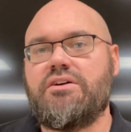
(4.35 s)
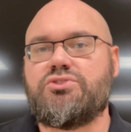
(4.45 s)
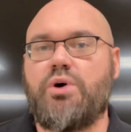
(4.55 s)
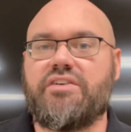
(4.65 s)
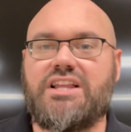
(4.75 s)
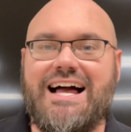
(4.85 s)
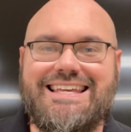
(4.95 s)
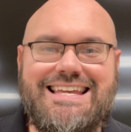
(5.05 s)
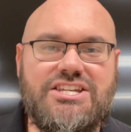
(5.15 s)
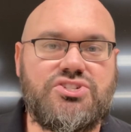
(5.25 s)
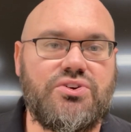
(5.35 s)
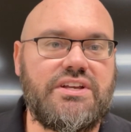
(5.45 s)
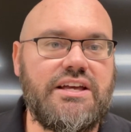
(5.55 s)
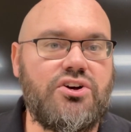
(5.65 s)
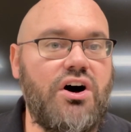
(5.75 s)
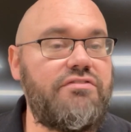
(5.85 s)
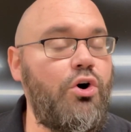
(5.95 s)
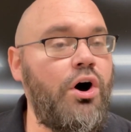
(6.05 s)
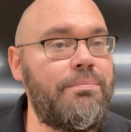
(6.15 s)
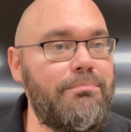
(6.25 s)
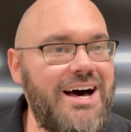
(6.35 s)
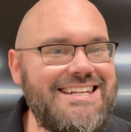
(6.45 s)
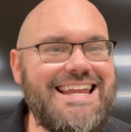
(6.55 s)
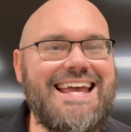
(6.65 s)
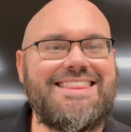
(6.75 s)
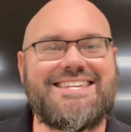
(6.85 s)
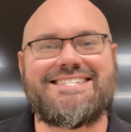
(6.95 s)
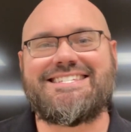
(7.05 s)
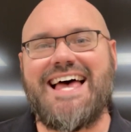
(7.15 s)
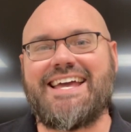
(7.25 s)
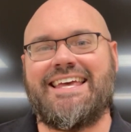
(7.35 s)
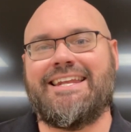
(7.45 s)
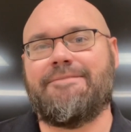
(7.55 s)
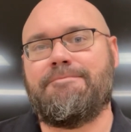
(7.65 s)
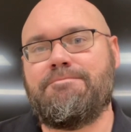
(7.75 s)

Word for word: 12 o'clock Eastern kickoff on Monday the 2nd.